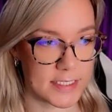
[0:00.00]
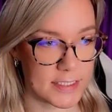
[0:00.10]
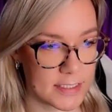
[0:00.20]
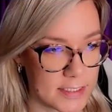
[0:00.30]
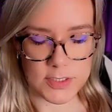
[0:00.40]

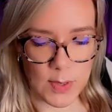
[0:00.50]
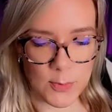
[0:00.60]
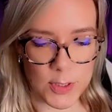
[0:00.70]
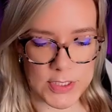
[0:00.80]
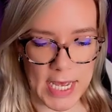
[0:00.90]
So I'm going
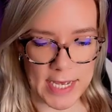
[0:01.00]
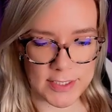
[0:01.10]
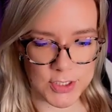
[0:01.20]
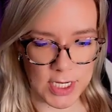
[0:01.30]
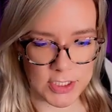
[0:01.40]
to ask
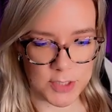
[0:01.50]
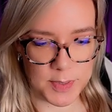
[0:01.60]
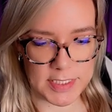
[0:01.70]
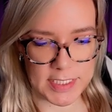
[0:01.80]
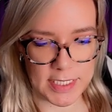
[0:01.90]

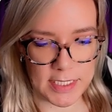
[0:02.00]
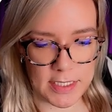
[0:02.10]
ChatGPT,